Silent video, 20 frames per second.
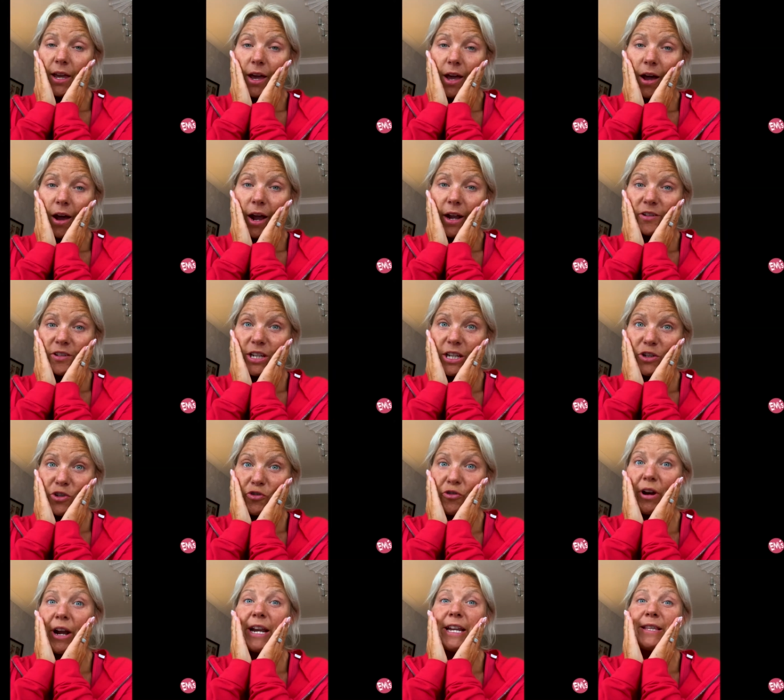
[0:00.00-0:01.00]
I did
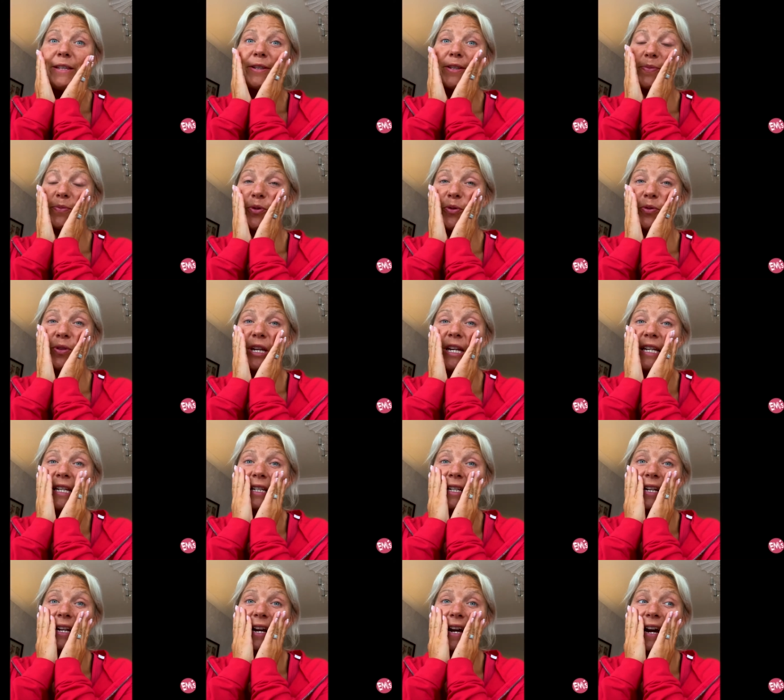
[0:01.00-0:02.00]
train this
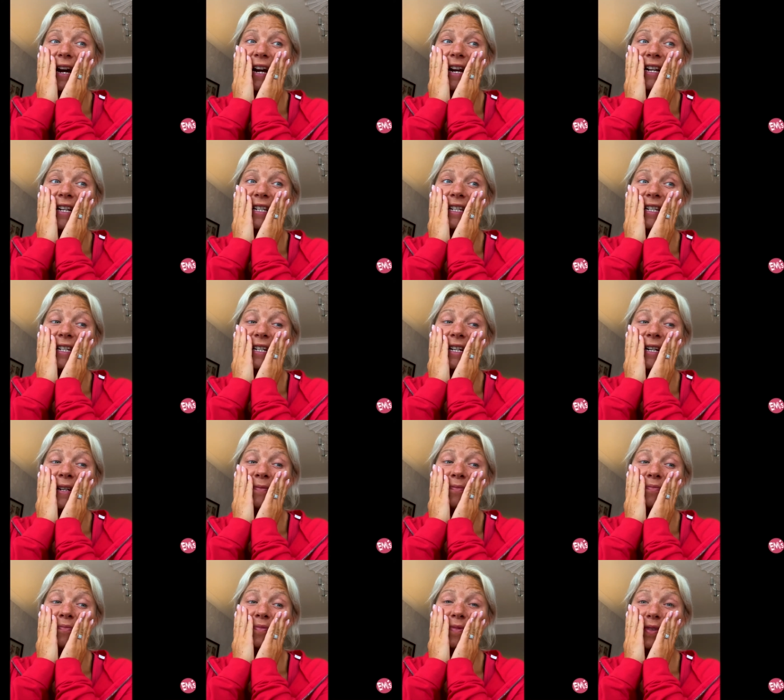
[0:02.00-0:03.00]
morning
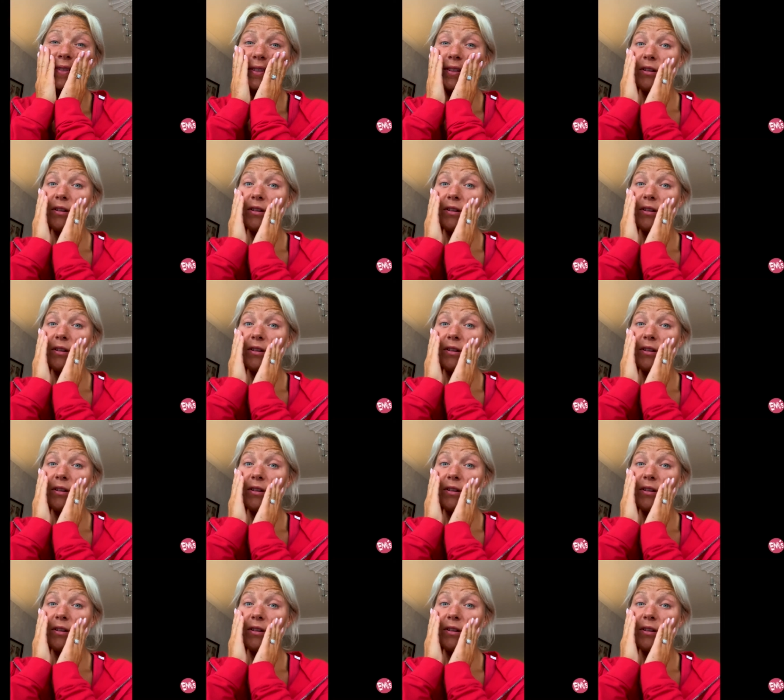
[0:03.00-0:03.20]
and